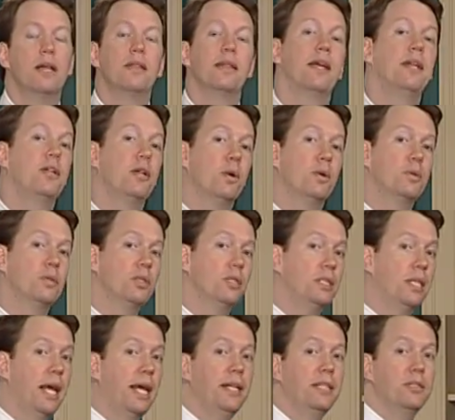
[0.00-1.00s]
They don't
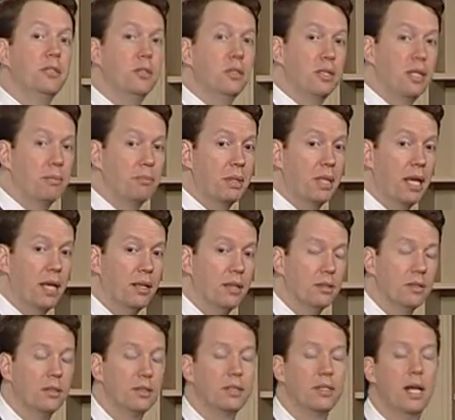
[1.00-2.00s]
change into something
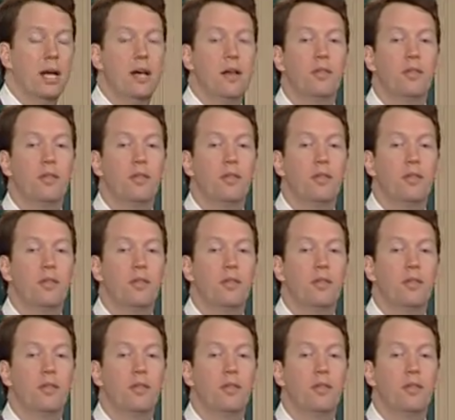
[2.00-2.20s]
else.